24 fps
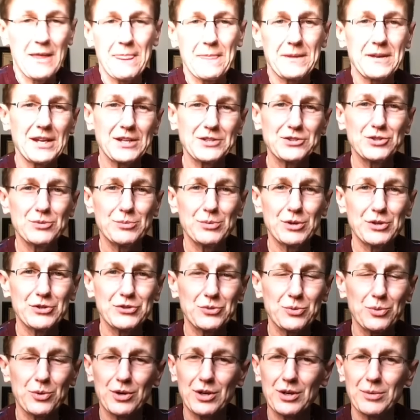The next two
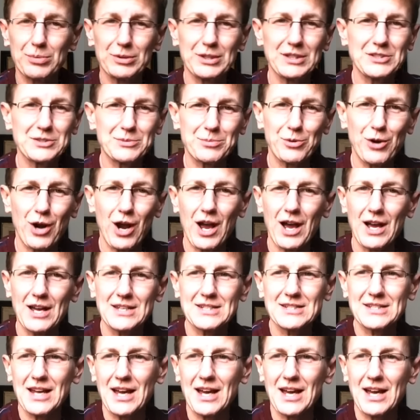books were a complete surprise.